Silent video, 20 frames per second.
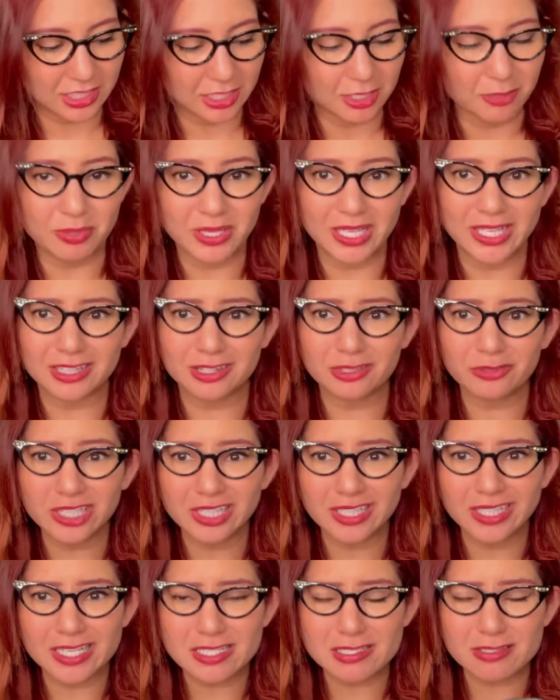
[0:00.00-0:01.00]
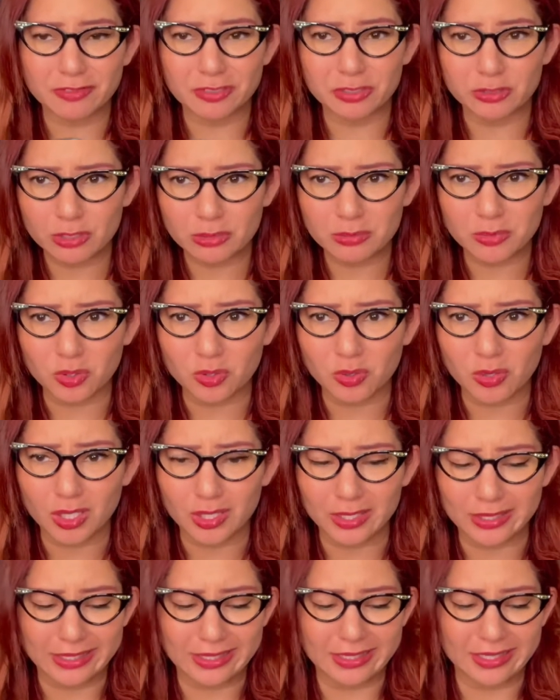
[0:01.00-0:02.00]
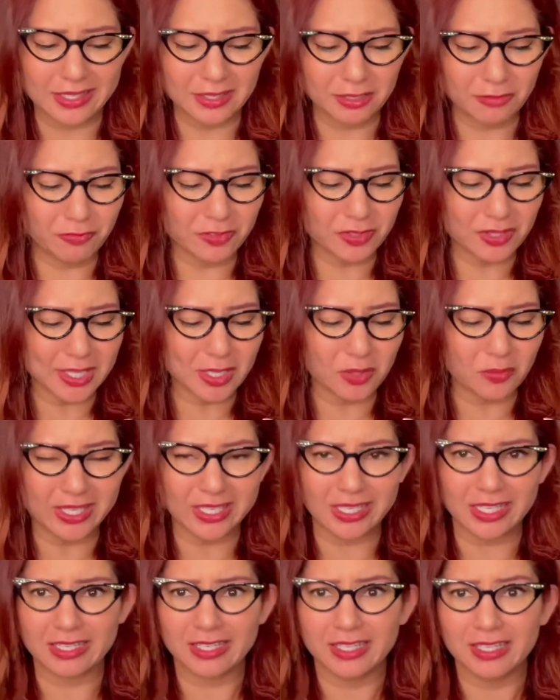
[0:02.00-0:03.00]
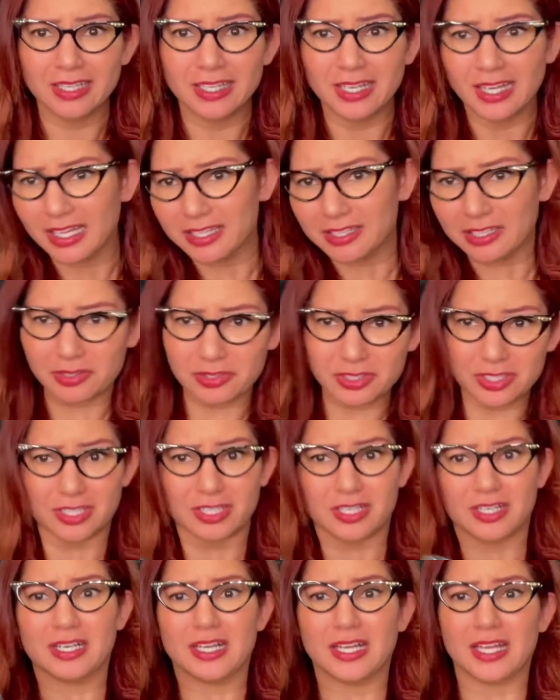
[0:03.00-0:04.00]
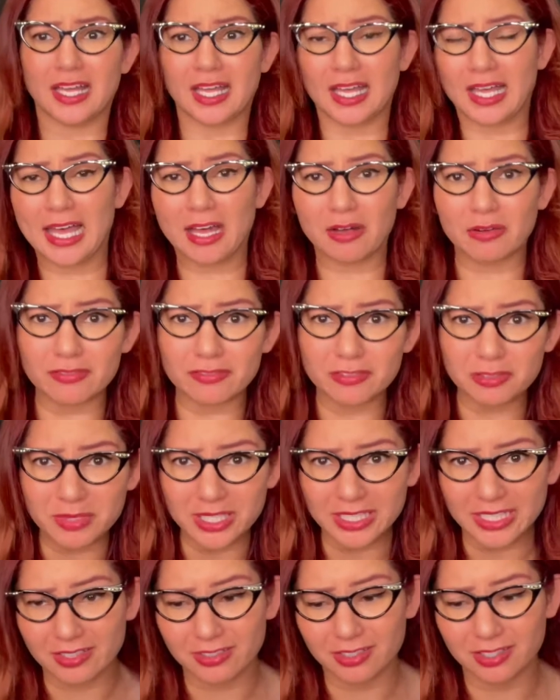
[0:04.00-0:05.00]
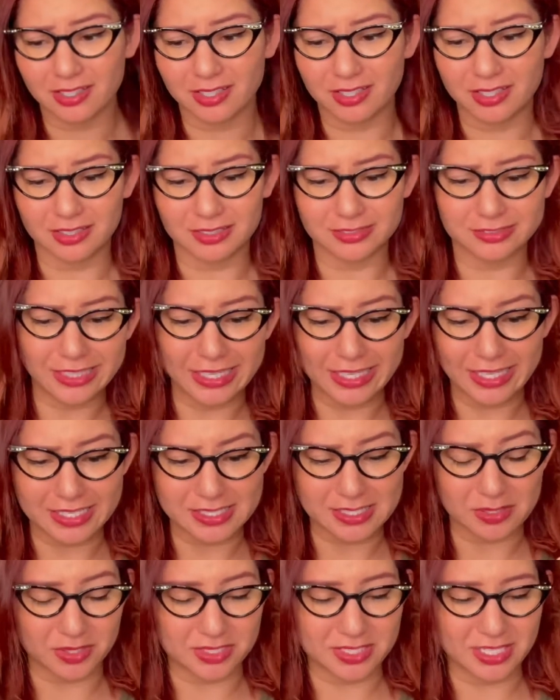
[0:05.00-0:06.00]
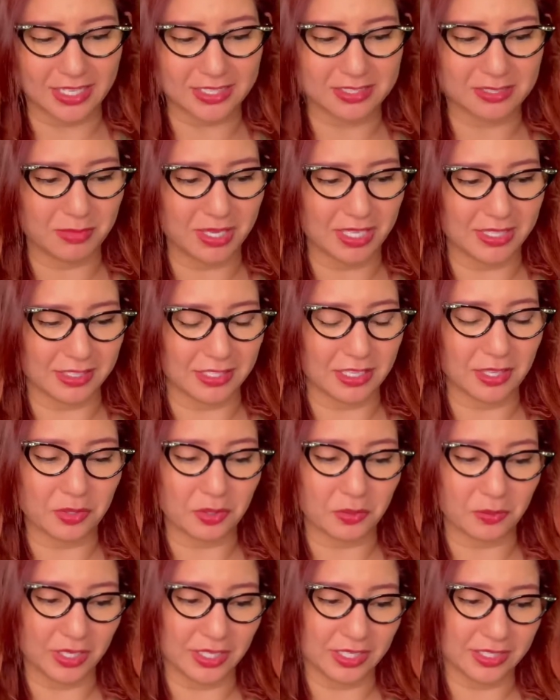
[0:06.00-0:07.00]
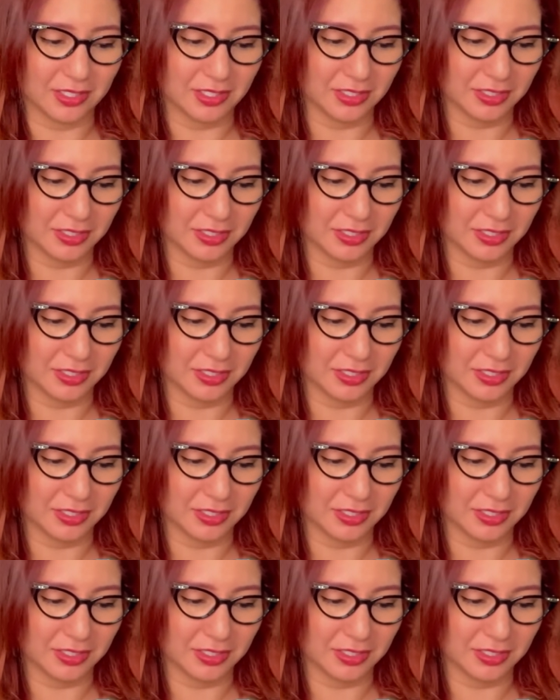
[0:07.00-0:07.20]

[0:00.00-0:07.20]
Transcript: But three days for normal quality. I didn't feel like waiting another however many long days it would take to make the other one.